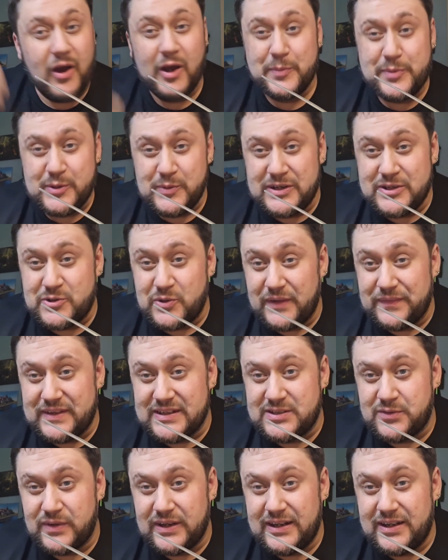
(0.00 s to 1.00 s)
I hope you enjoyed
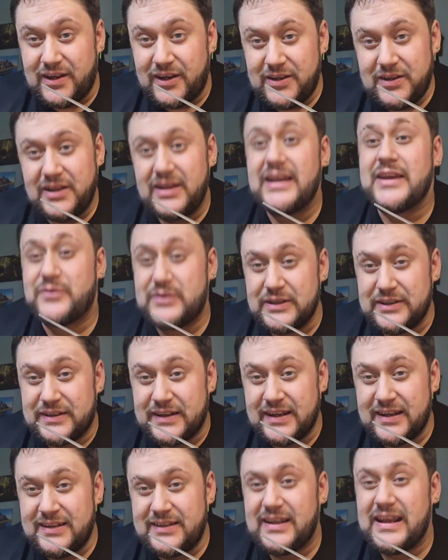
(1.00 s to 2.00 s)
this video. If you
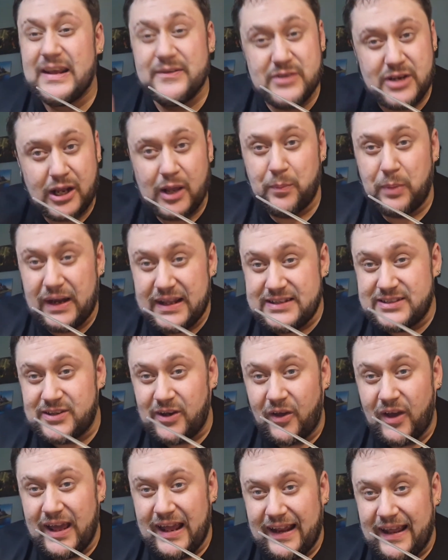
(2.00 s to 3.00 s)
did, if you could
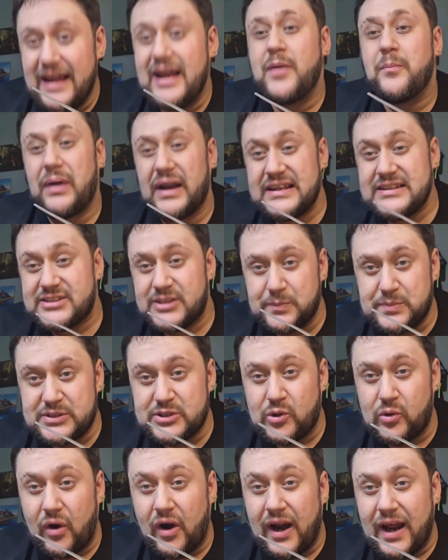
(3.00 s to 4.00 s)
please like, please
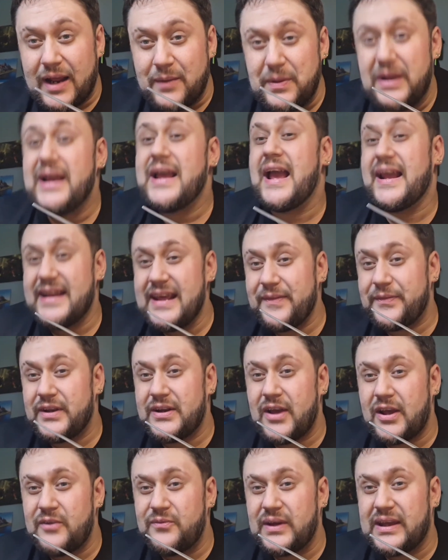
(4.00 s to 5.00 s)
subscribe and hit
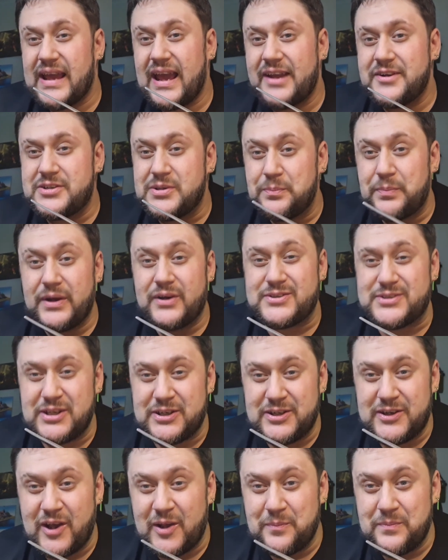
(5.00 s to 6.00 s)
the notification bell so
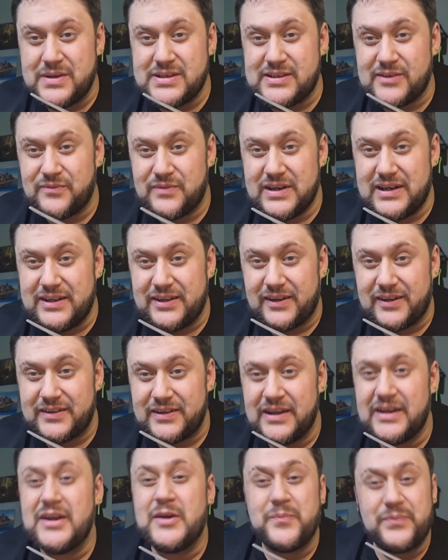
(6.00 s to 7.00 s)
you don't miss a
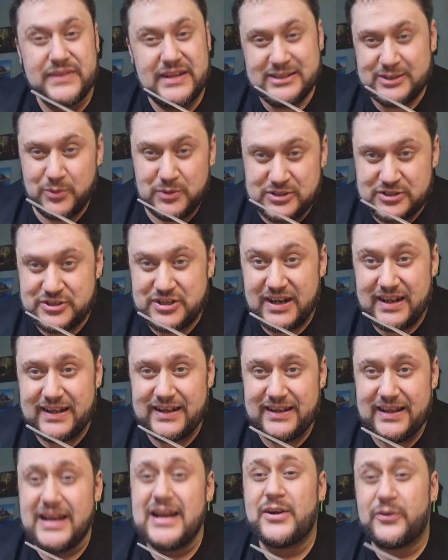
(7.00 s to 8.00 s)
video. This was
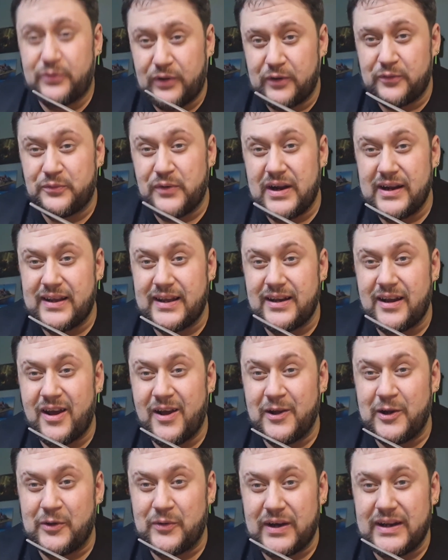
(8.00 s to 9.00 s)
G from Phunken
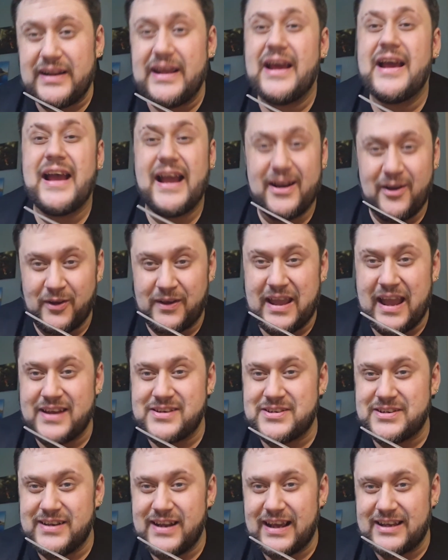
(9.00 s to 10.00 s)
Hungry, and I'll
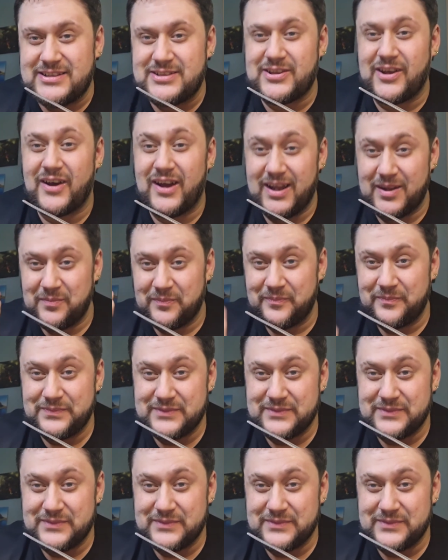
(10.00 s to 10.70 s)
catch you next time.